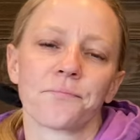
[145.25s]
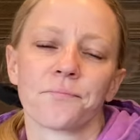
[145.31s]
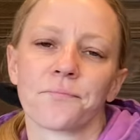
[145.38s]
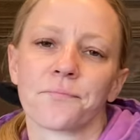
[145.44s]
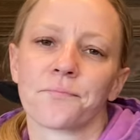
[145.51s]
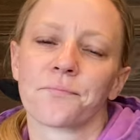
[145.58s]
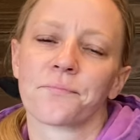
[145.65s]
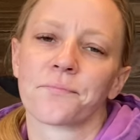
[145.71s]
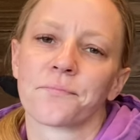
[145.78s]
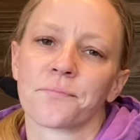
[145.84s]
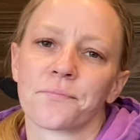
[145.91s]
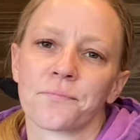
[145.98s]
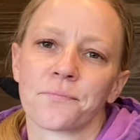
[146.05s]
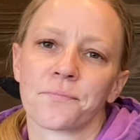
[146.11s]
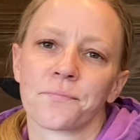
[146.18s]

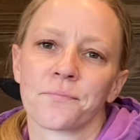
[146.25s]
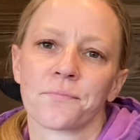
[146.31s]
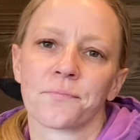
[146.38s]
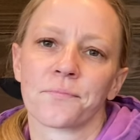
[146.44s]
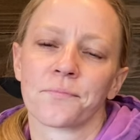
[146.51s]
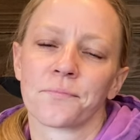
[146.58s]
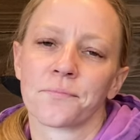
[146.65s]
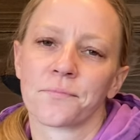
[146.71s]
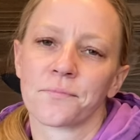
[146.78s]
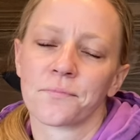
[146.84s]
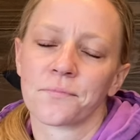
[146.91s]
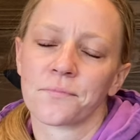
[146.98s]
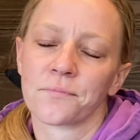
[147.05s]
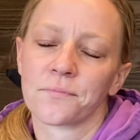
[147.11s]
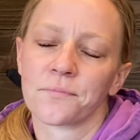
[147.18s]

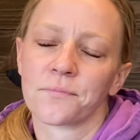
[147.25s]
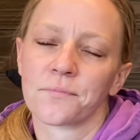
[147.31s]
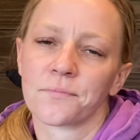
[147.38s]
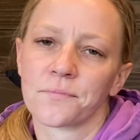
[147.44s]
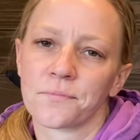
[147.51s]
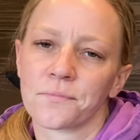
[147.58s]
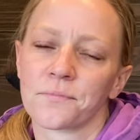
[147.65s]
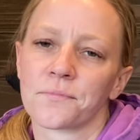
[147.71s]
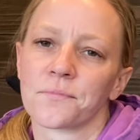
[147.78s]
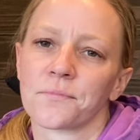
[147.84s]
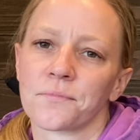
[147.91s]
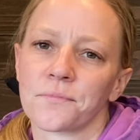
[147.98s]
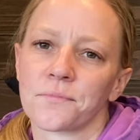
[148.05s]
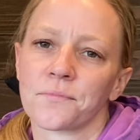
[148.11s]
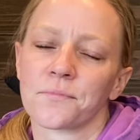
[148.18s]

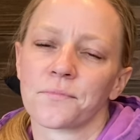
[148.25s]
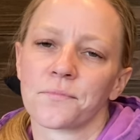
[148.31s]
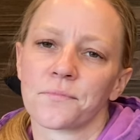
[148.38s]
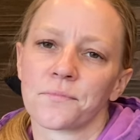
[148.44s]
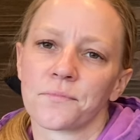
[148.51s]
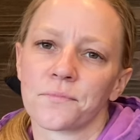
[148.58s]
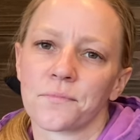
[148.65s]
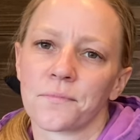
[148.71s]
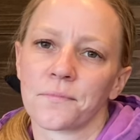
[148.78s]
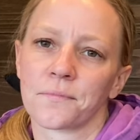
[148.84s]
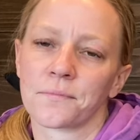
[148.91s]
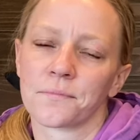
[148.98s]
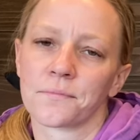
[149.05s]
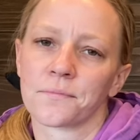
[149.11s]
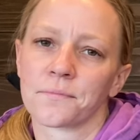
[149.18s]

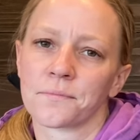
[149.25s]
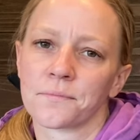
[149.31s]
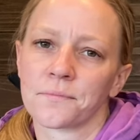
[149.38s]
This person isn't speaking.